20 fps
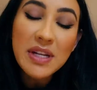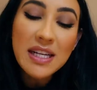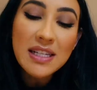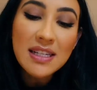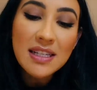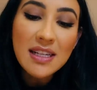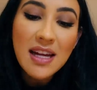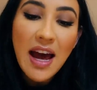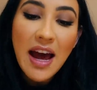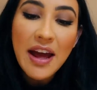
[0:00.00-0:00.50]
days
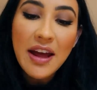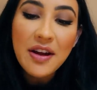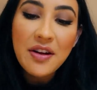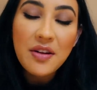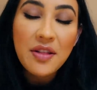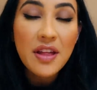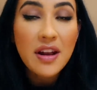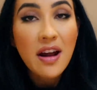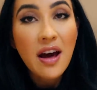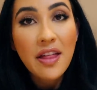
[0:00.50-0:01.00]
it's
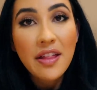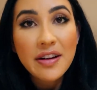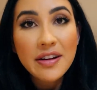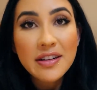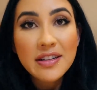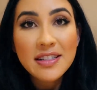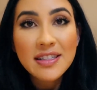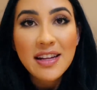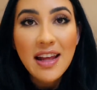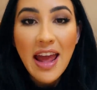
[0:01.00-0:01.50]
higher than
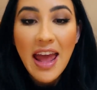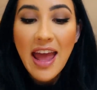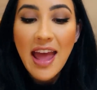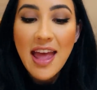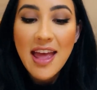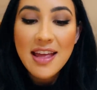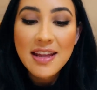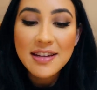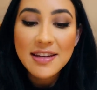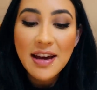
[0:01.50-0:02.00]
others,
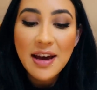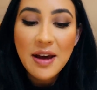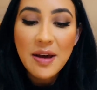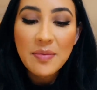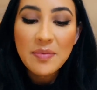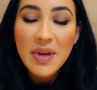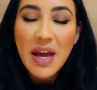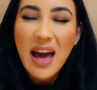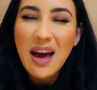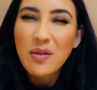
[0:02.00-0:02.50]
and
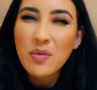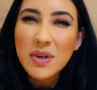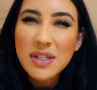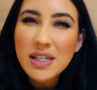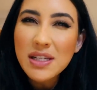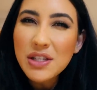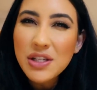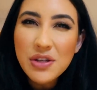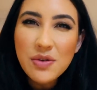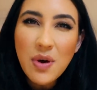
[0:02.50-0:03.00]
yeah, it
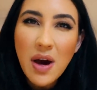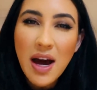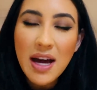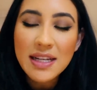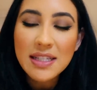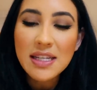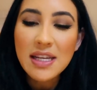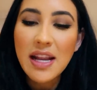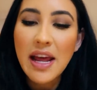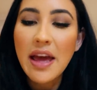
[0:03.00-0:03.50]
wasn't too
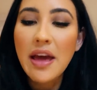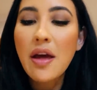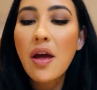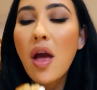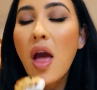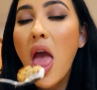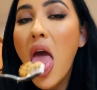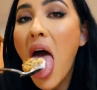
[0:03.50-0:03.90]
high today.